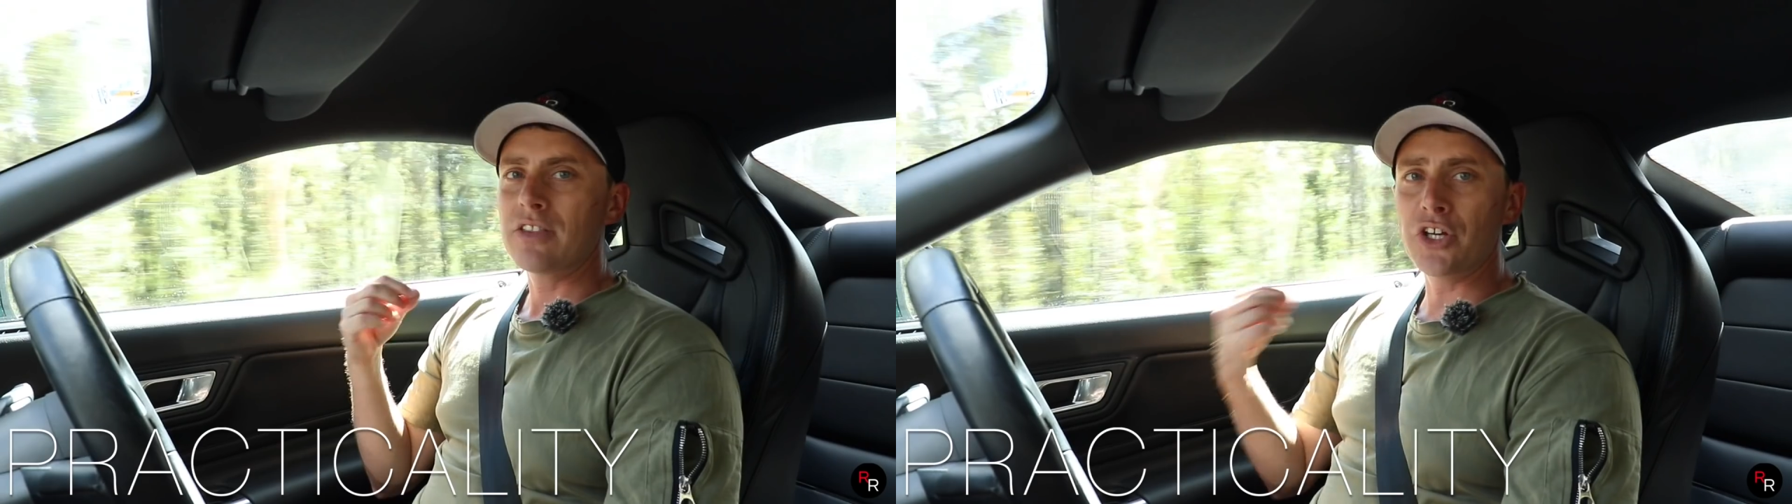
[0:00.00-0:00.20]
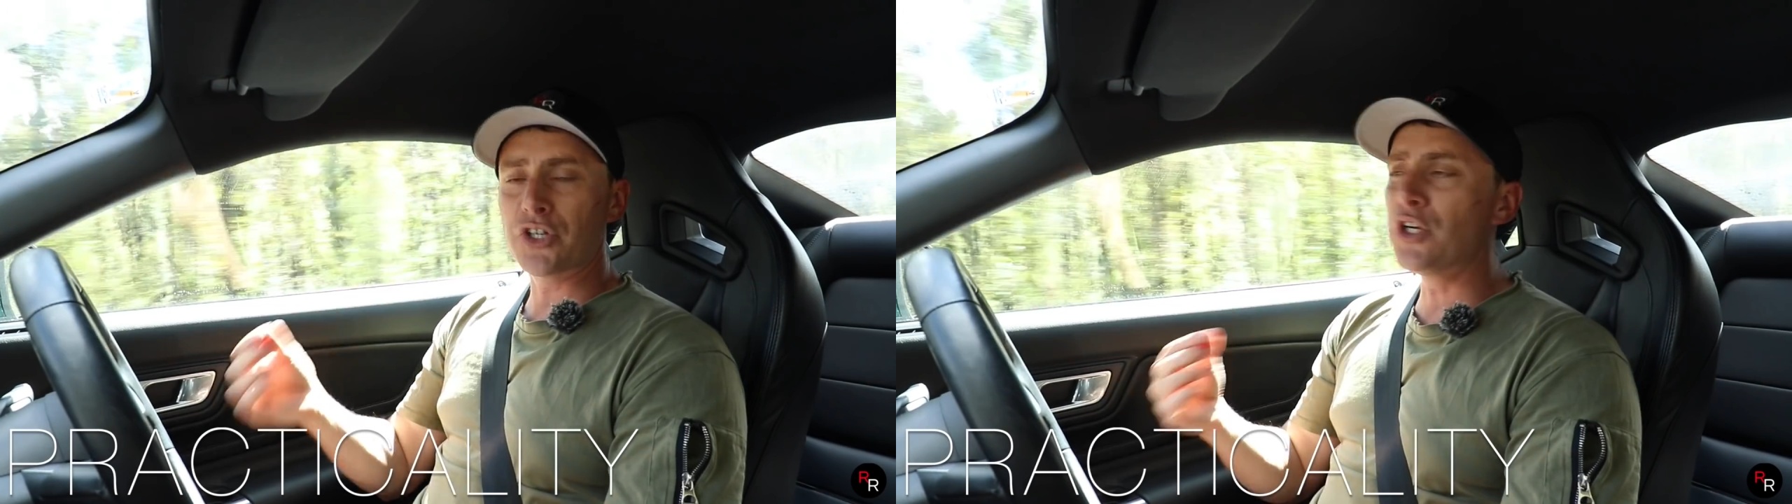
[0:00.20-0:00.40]

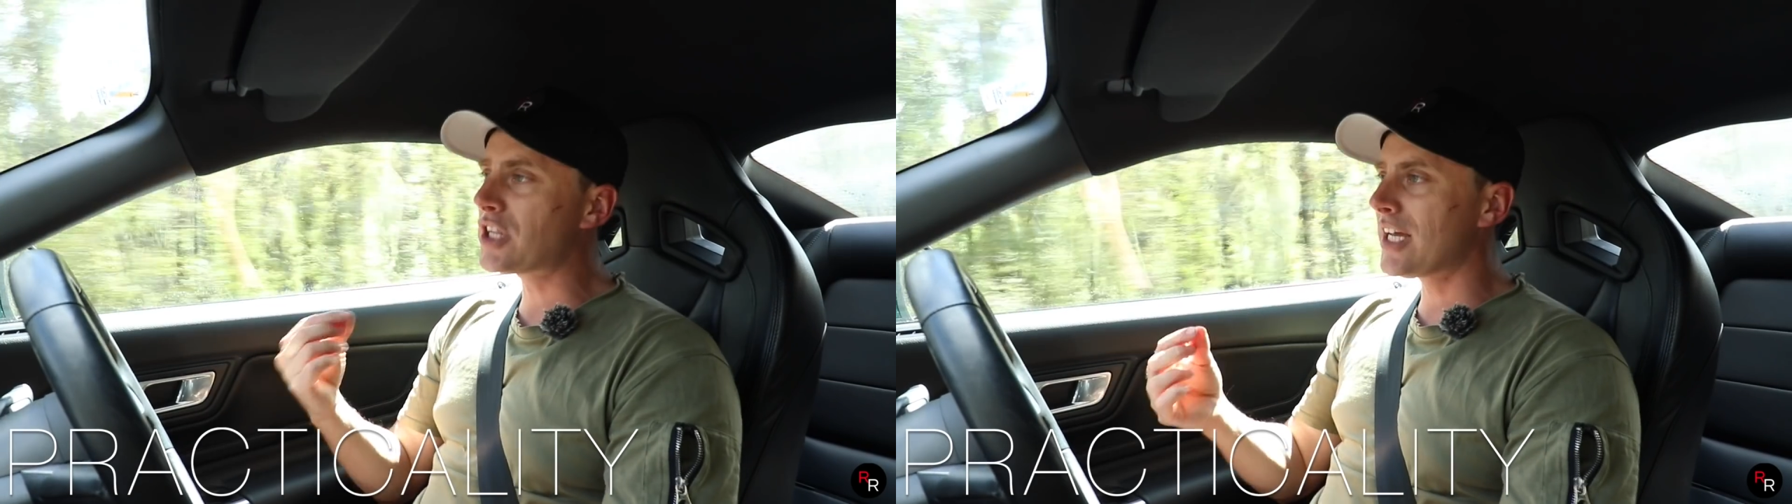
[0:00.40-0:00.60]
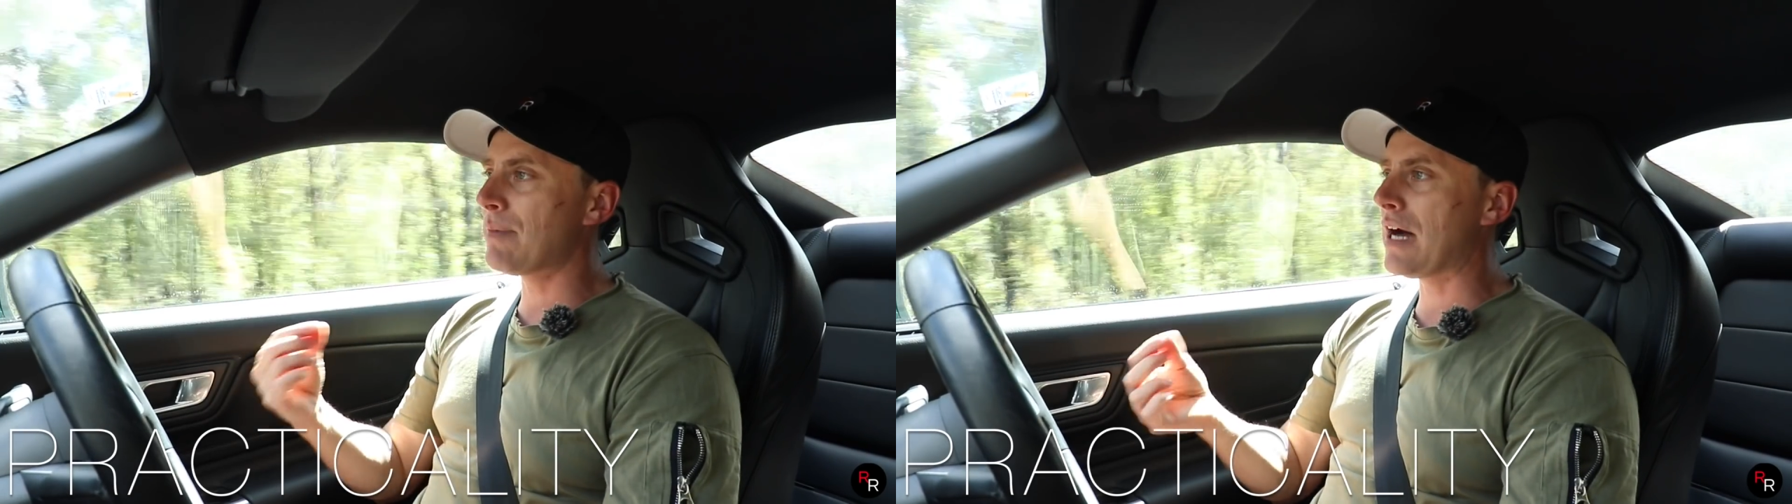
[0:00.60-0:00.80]
The good
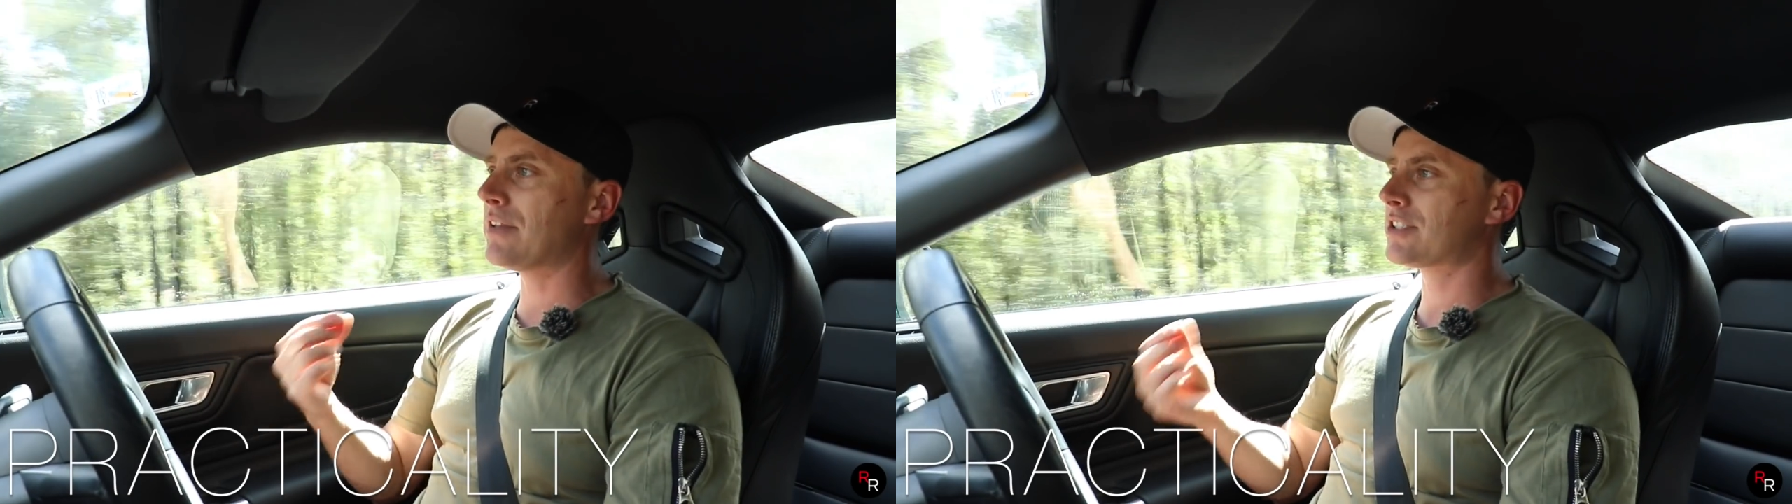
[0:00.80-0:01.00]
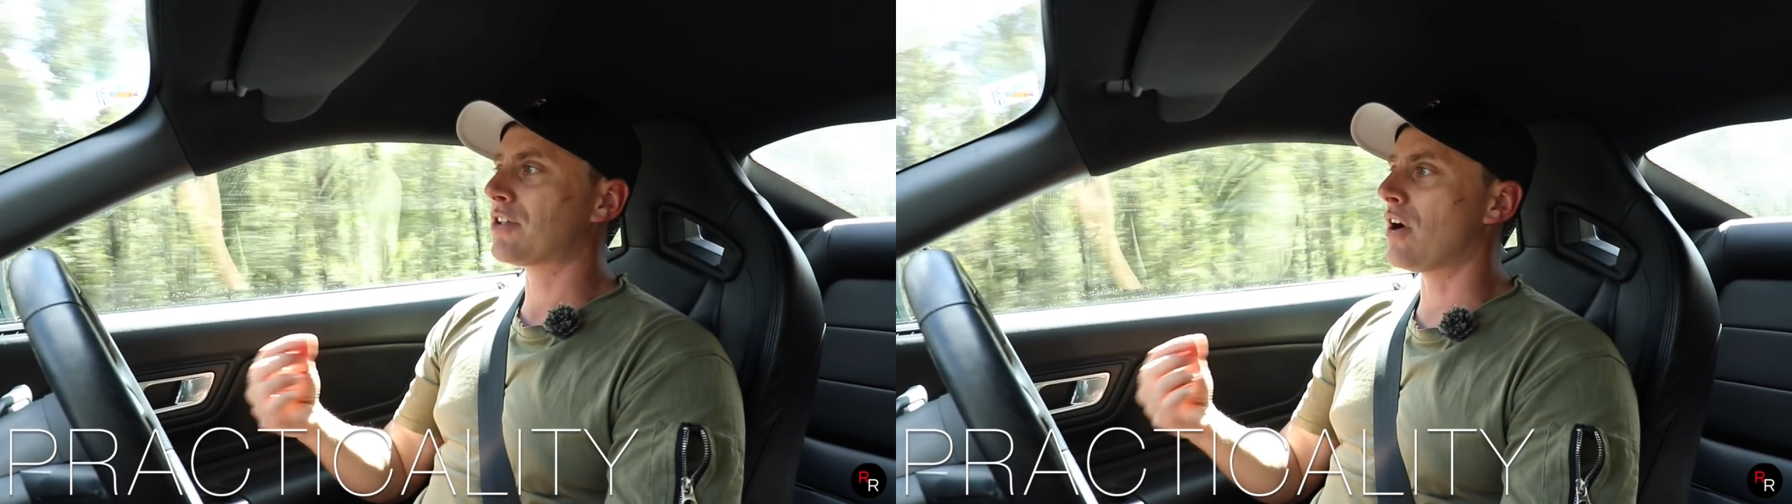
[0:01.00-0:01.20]
thing about
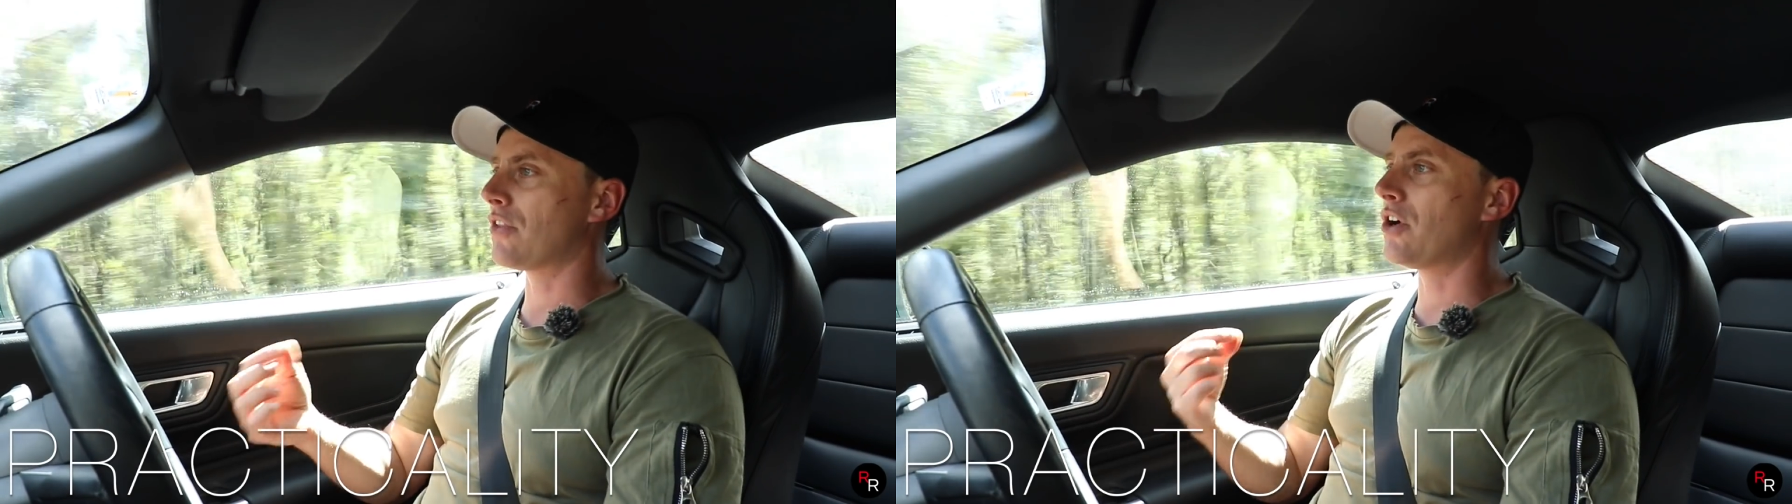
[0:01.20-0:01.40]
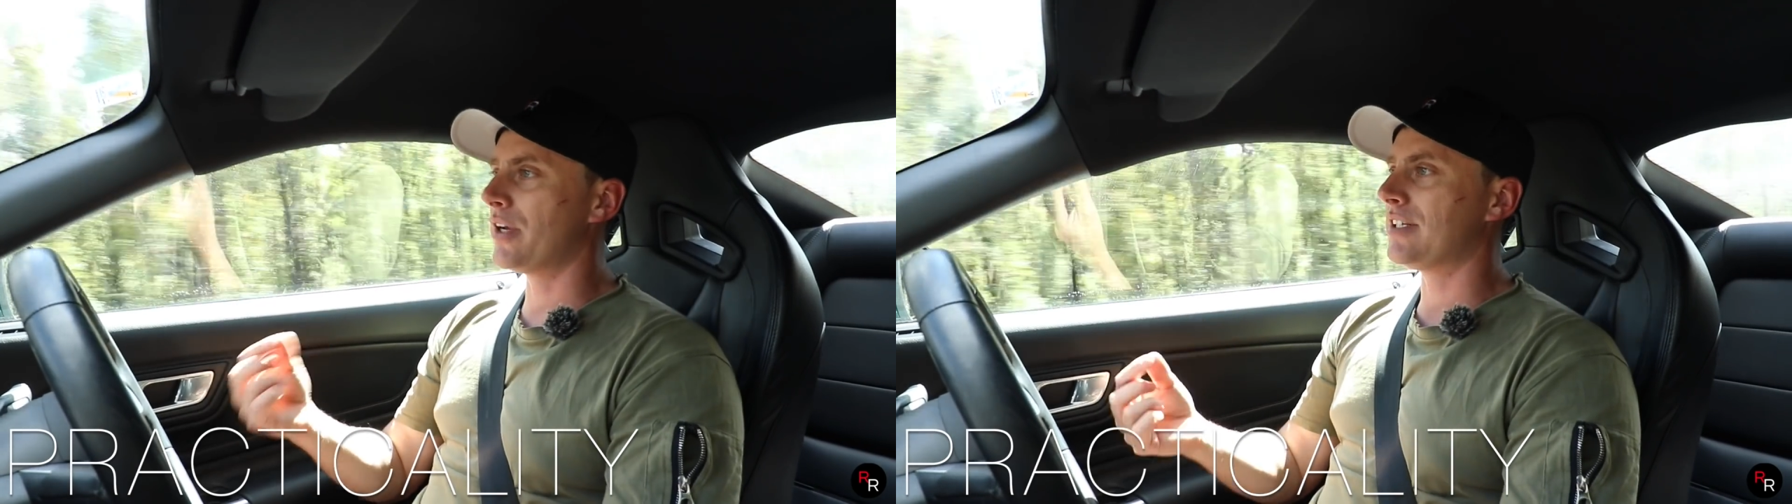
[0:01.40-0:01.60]
this car, though,